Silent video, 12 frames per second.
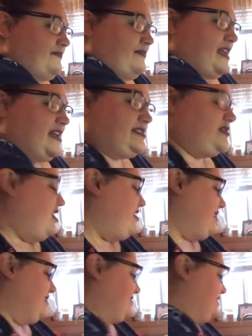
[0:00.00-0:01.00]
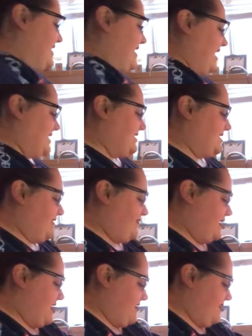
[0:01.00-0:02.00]
as long as it has stuff
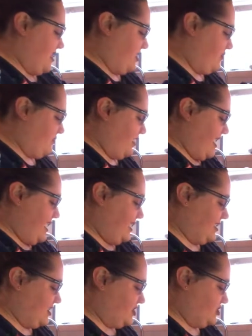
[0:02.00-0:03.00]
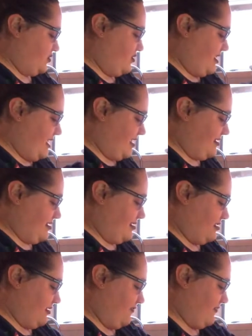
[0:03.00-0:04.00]
in it that you like and enjoy and
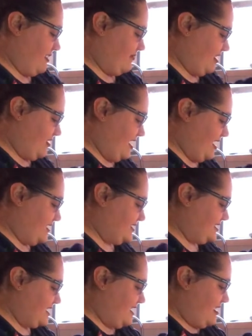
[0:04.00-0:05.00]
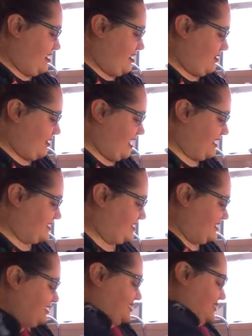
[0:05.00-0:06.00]
your family likes. Okay,
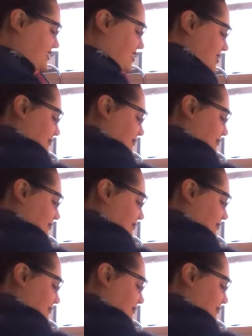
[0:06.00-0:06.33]
so this is good. I'm